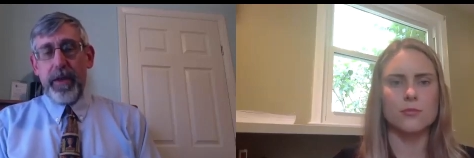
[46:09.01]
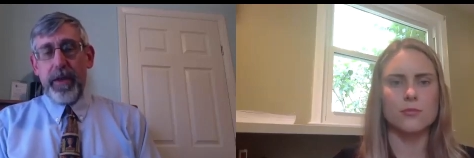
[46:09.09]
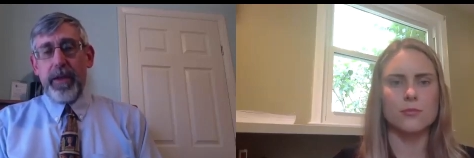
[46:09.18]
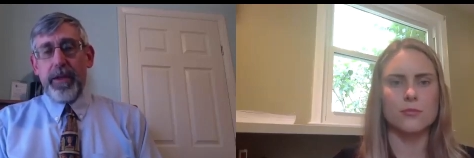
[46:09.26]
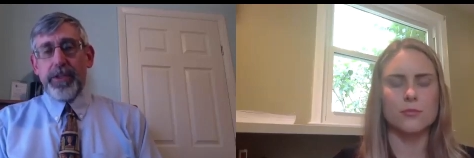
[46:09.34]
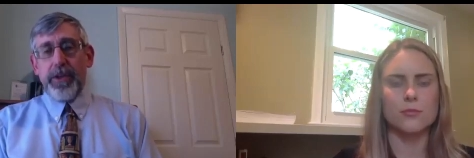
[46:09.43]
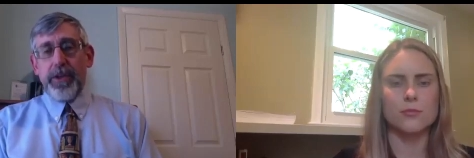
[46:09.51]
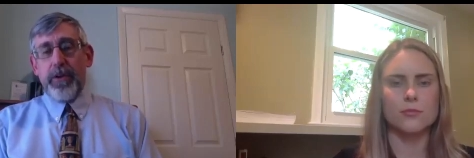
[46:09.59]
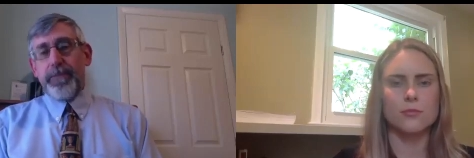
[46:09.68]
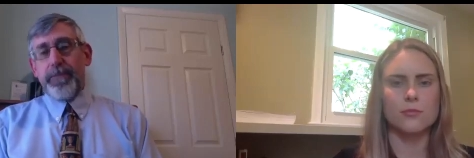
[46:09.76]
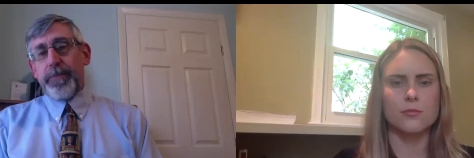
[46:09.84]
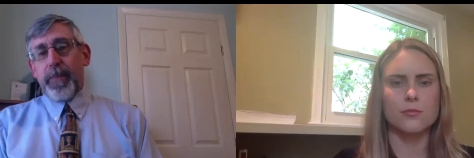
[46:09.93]
Speaker 1: So
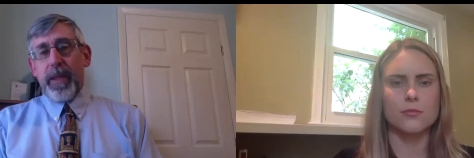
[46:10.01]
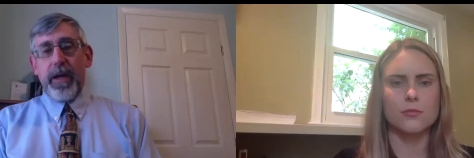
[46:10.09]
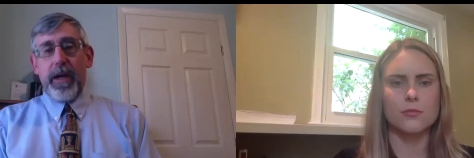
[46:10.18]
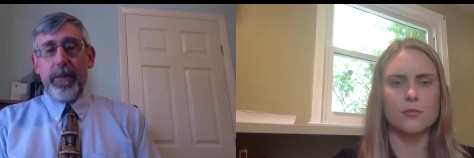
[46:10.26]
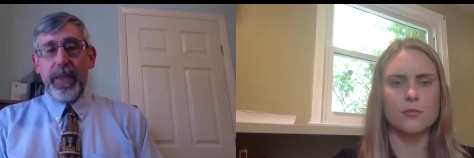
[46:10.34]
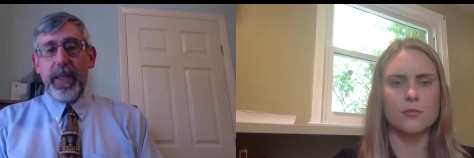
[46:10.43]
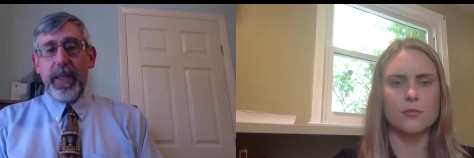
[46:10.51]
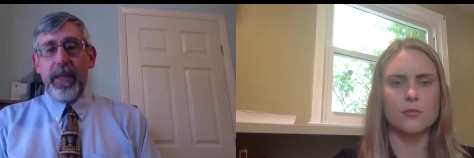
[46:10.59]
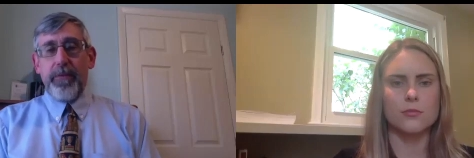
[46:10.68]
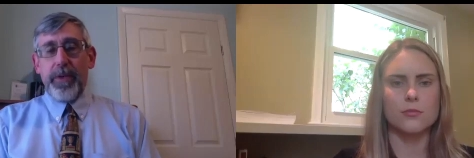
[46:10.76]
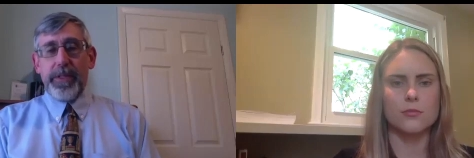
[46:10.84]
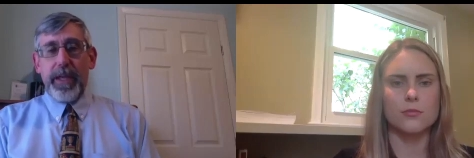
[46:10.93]
um, it was
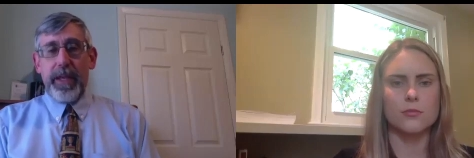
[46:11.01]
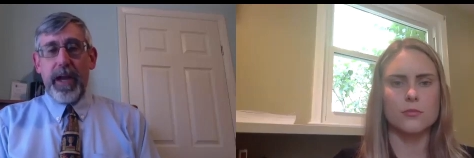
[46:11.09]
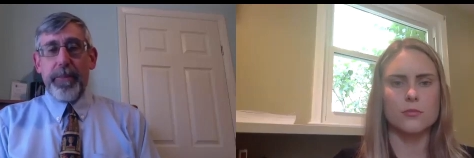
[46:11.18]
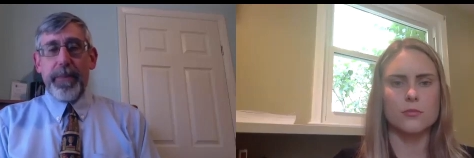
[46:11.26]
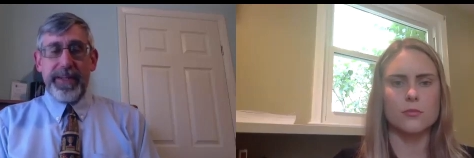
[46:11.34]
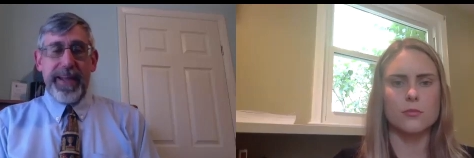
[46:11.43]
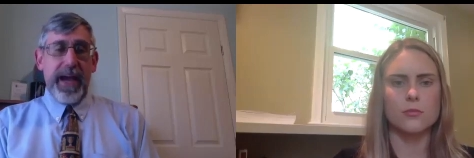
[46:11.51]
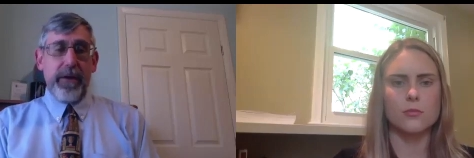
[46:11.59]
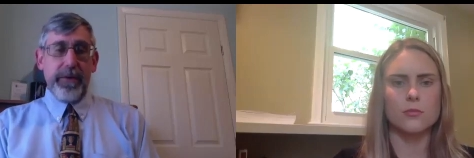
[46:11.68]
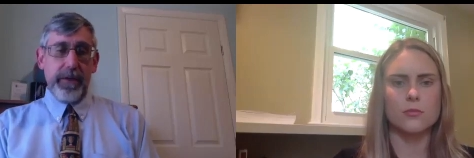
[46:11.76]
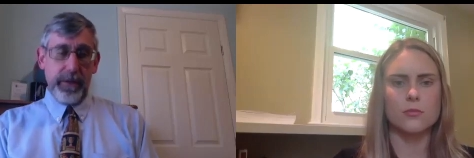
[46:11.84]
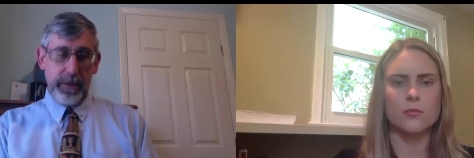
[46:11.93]
an up and down
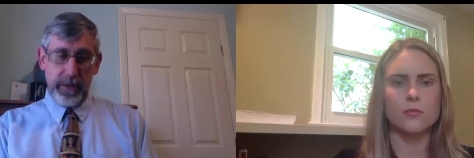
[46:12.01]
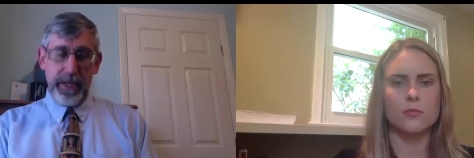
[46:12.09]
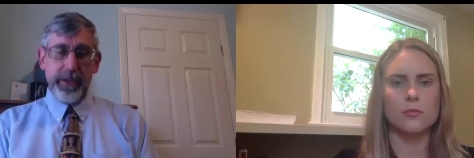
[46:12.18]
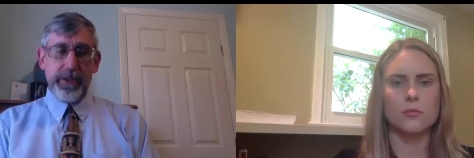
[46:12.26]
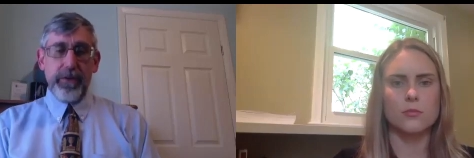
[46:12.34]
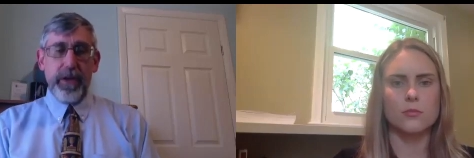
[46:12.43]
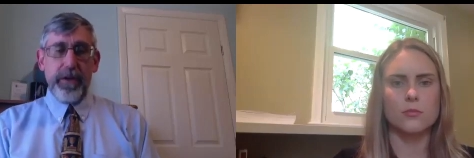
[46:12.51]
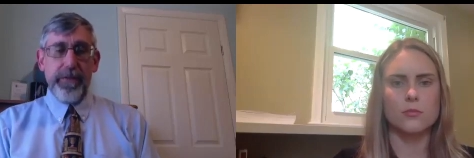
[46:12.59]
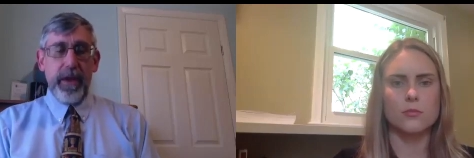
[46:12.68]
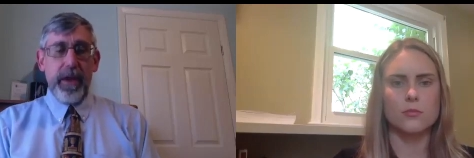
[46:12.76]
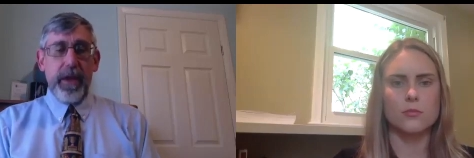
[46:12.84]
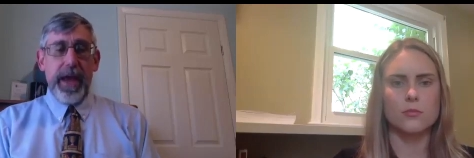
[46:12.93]
history of
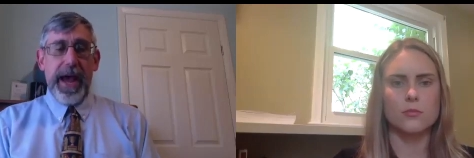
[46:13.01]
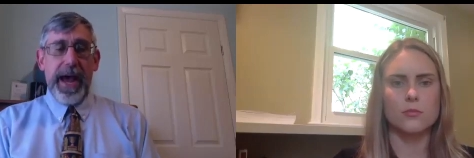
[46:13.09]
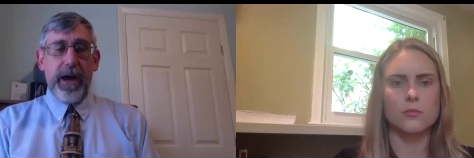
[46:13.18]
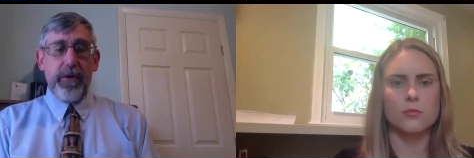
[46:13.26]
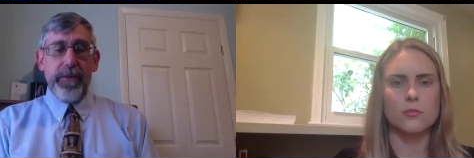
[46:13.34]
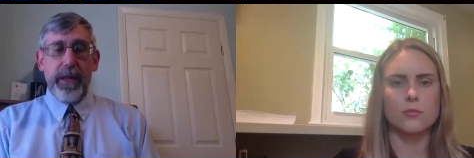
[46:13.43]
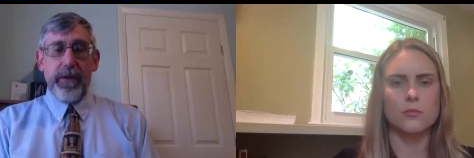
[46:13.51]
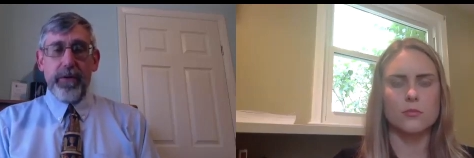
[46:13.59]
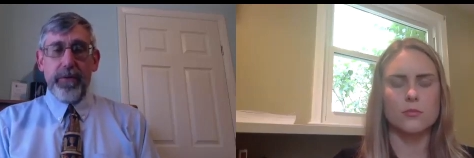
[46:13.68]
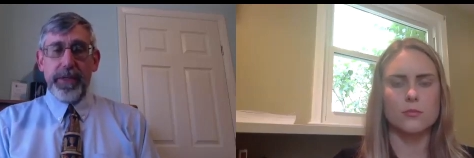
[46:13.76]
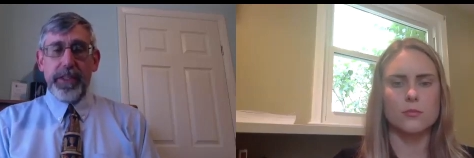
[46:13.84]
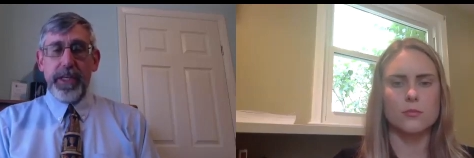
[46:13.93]
how they were
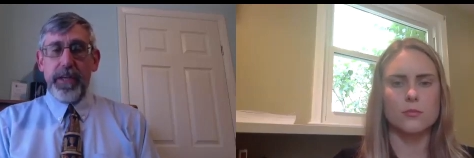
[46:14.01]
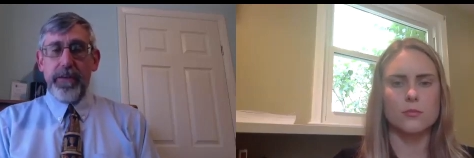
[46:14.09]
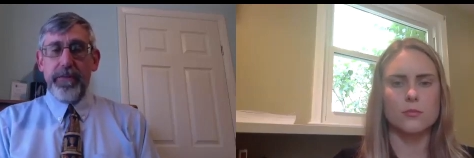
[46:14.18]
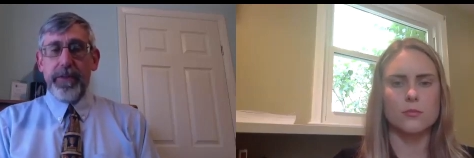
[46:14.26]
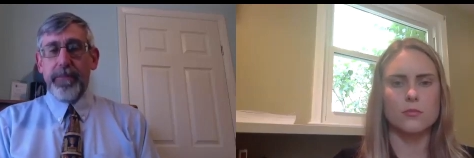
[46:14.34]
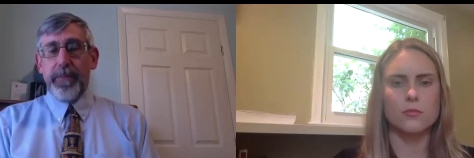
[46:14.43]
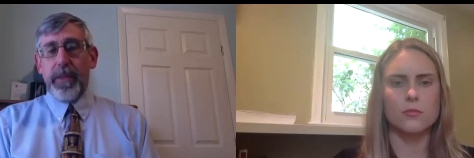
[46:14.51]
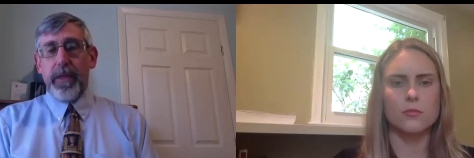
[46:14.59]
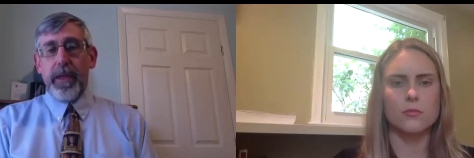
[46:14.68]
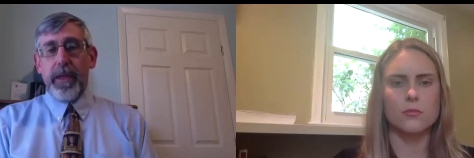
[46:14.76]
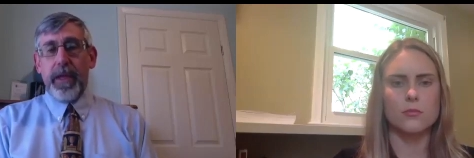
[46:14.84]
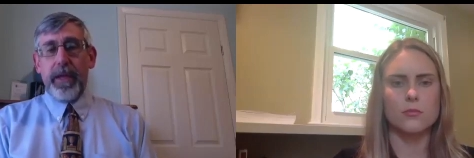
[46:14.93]
received
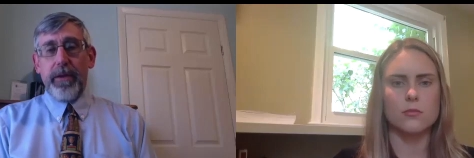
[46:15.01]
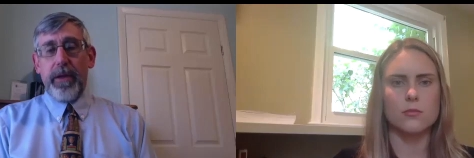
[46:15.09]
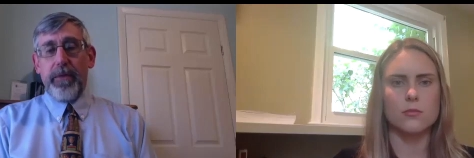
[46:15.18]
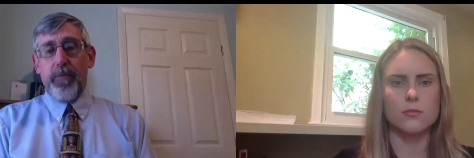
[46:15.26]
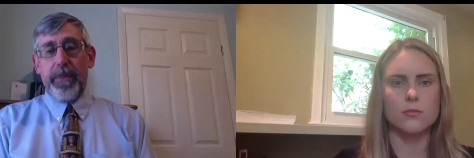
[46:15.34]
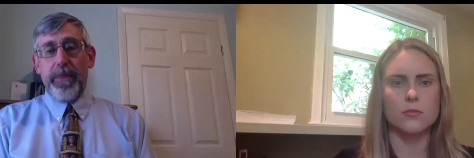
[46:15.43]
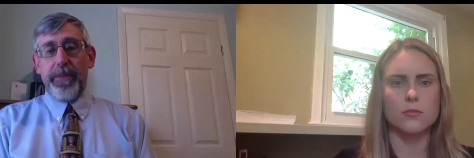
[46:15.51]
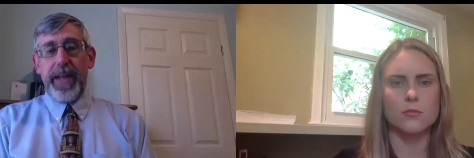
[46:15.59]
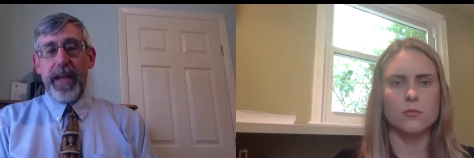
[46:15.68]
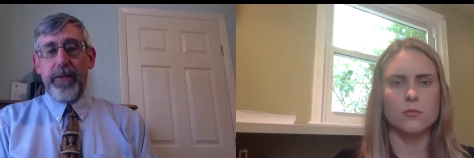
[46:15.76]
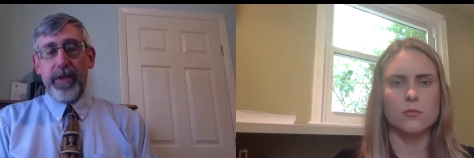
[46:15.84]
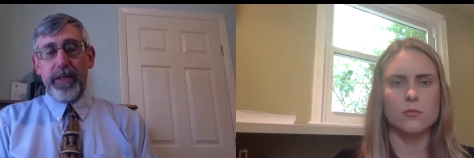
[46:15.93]
and and what da-
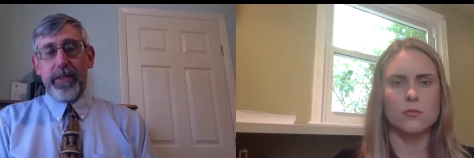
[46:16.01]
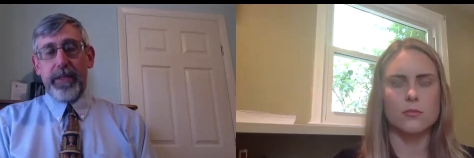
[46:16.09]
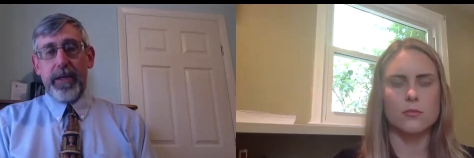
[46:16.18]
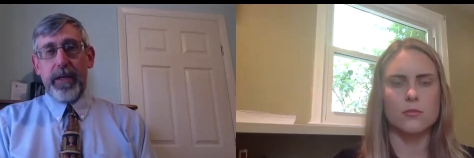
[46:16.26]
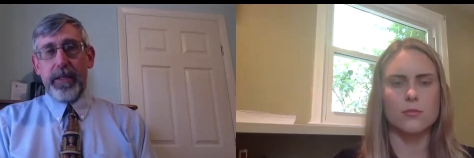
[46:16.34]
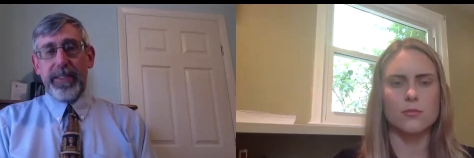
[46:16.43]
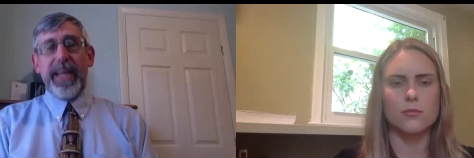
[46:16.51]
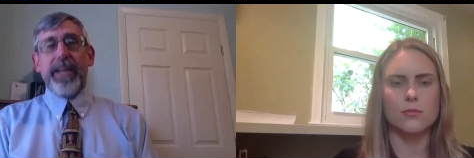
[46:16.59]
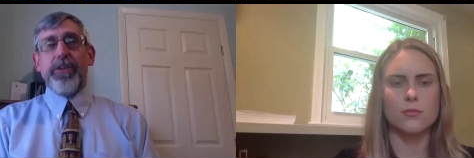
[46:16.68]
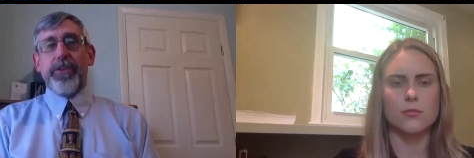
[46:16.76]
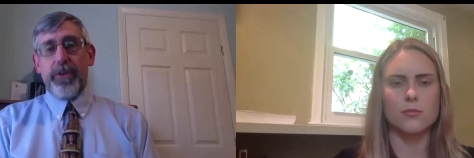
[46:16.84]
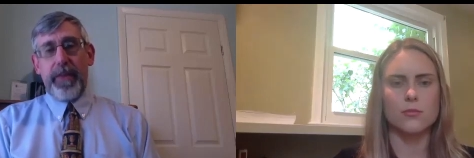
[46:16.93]
what uh,
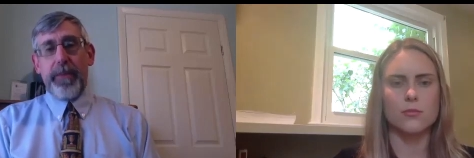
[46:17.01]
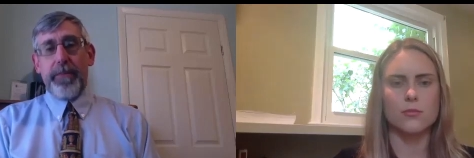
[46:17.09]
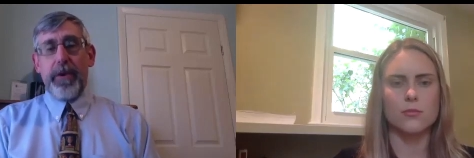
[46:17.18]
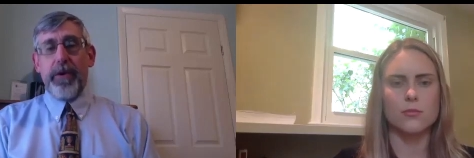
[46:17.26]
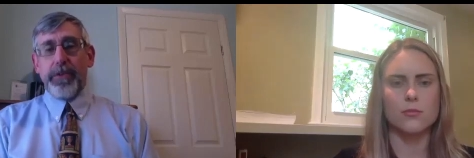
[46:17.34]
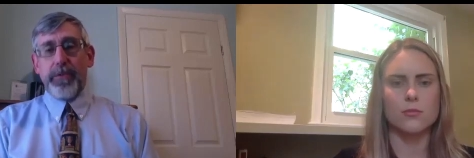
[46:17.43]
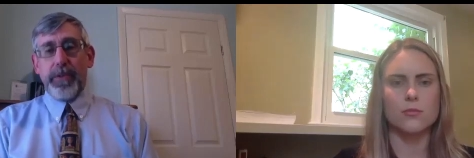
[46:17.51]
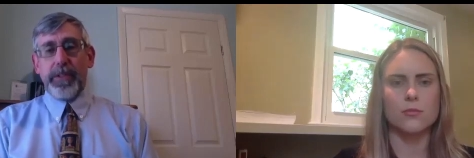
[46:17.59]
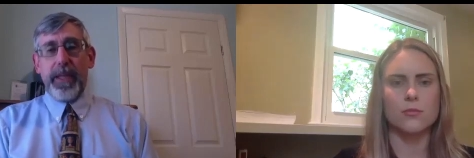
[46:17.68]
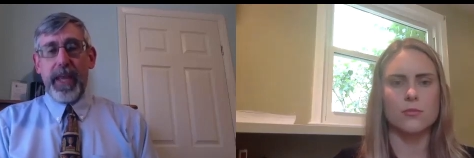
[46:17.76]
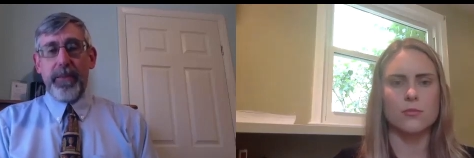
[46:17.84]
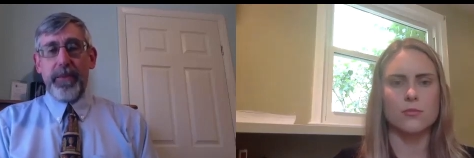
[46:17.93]
danger they posed once they
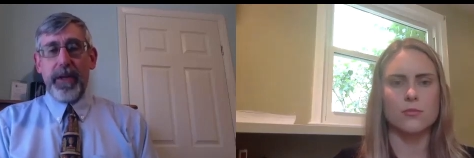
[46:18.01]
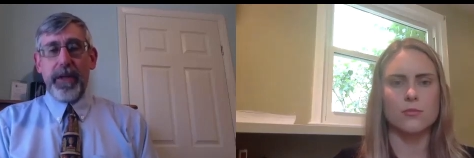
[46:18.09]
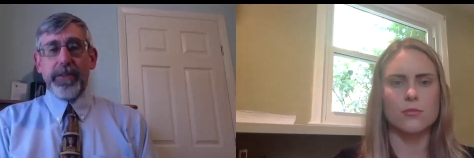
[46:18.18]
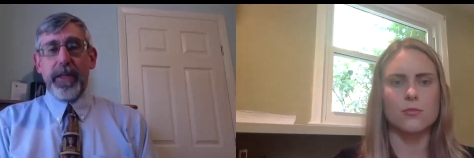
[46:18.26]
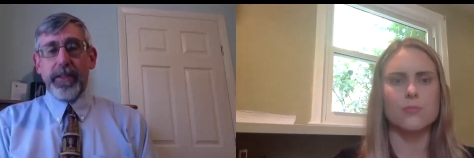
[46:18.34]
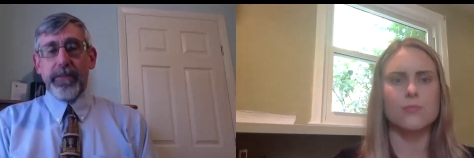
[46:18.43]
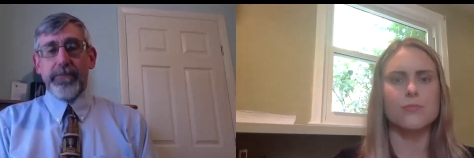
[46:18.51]
came to the United States.